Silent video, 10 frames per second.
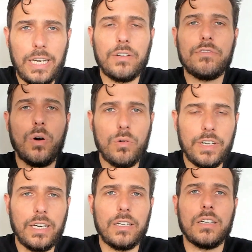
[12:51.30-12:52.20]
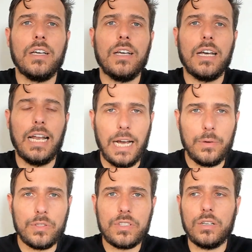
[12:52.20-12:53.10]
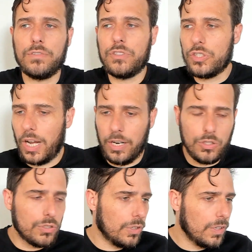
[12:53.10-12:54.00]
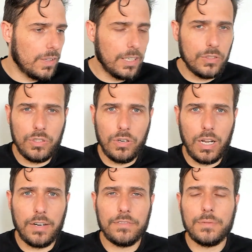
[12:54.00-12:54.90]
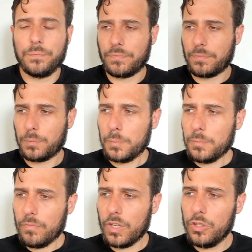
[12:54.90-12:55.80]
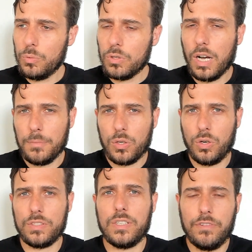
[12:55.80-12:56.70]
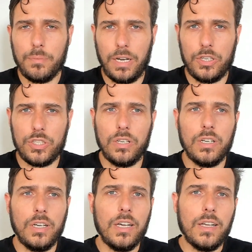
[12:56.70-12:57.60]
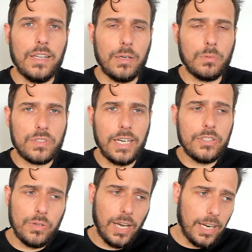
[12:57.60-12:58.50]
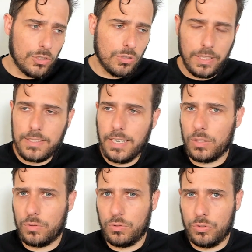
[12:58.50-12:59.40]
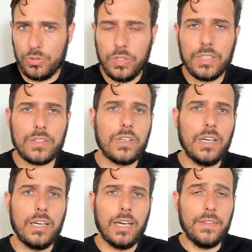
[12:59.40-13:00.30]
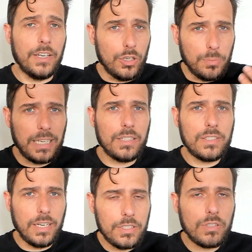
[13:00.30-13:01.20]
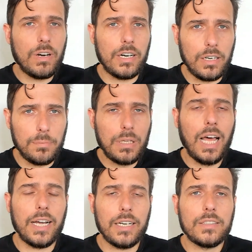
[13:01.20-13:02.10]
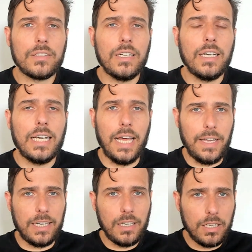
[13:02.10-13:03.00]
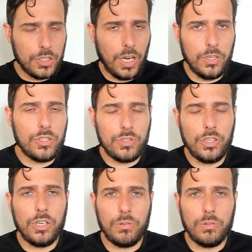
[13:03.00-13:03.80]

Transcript: and evolving and allowing yourself to change certain things in your life, you will come across information that will say to you, hey, try this out or do this. And then you begin to integrate it and apply it. And that kind of changes your inner